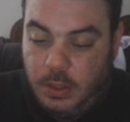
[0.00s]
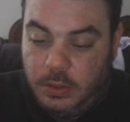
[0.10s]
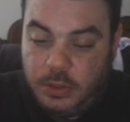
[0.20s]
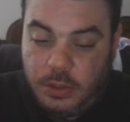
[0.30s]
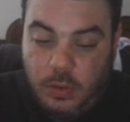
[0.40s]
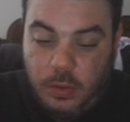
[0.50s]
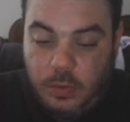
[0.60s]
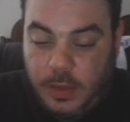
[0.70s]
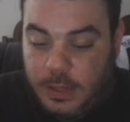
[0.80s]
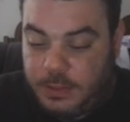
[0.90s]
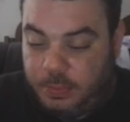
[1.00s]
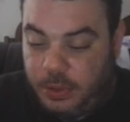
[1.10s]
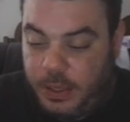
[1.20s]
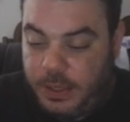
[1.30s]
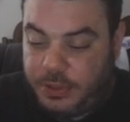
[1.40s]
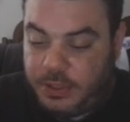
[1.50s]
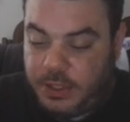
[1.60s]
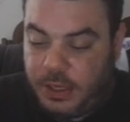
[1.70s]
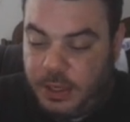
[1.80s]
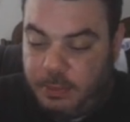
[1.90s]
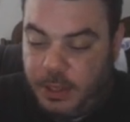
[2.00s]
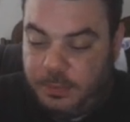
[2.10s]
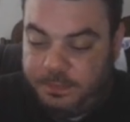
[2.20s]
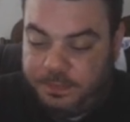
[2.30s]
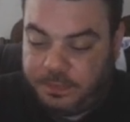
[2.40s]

So that's pretty interesting. I mean,